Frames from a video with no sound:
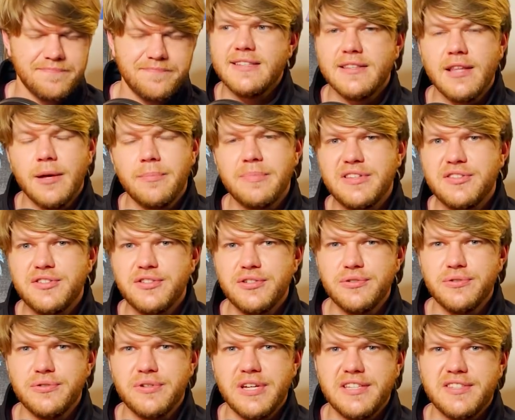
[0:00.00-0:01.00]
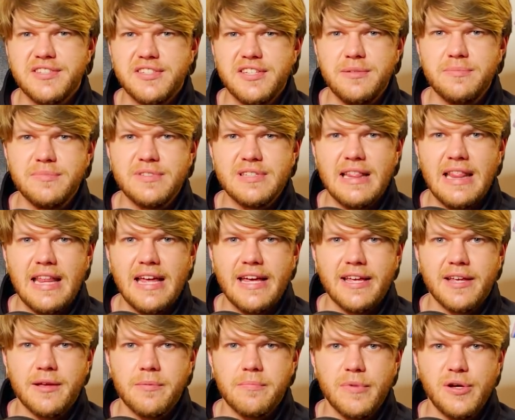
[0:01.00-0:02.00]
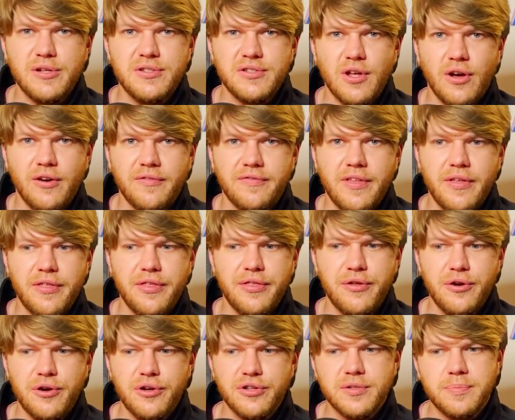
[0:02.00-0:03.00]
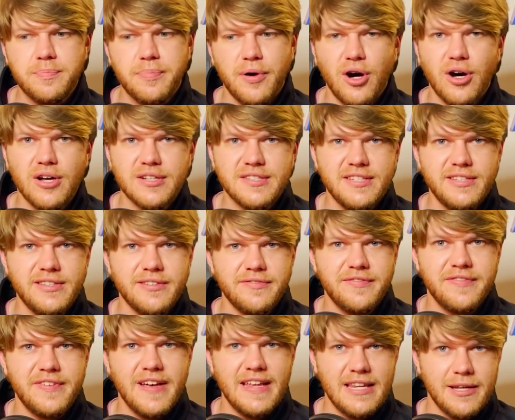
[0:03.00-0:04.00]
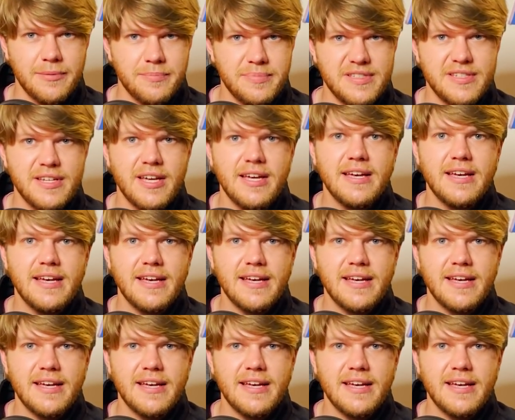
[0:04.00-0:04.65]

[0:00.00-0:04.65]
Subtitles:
And number 2, it seems like most of the third-party developed